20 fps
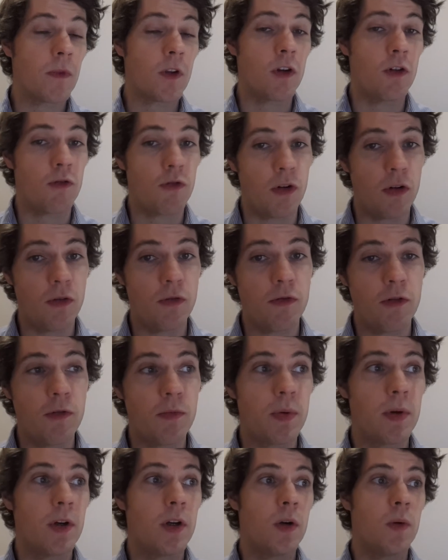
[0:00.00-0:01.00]
control
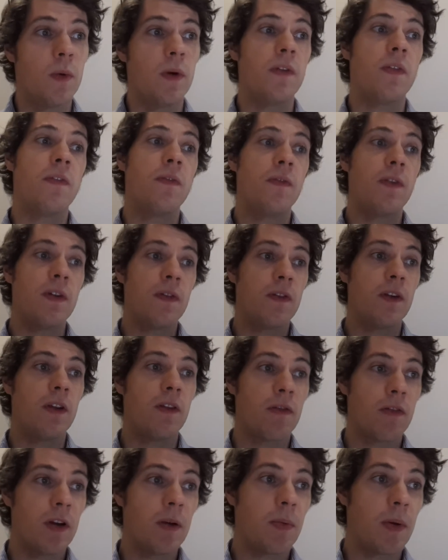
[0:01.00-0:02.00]
group, with
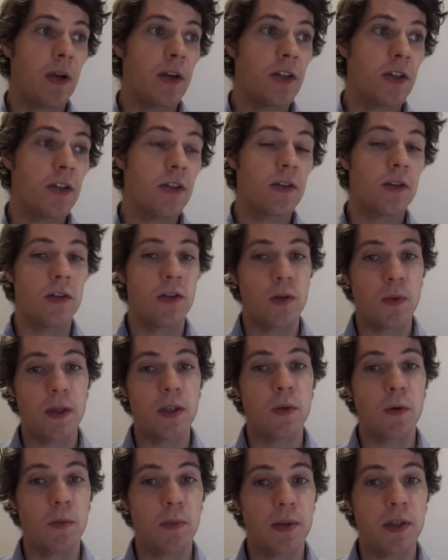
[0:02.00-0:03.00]
53 patients and
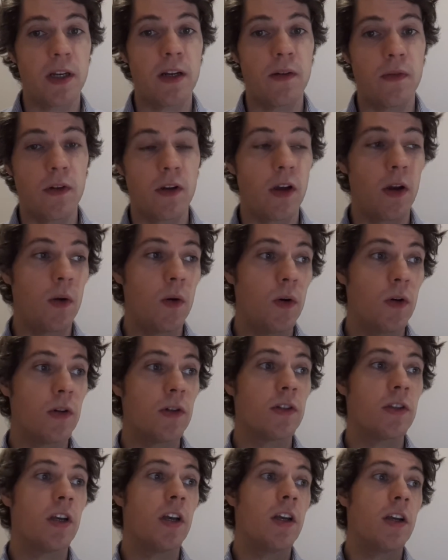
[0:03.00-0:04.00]
21% of the
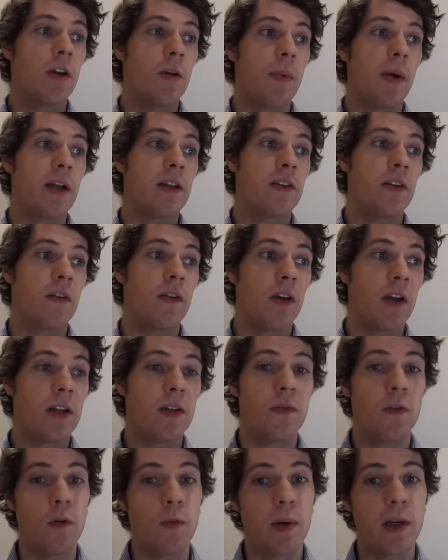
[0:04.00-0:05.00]
cohort, compared to
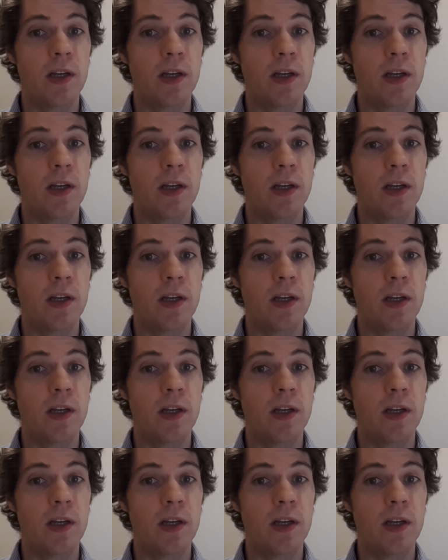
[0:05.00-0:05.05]
34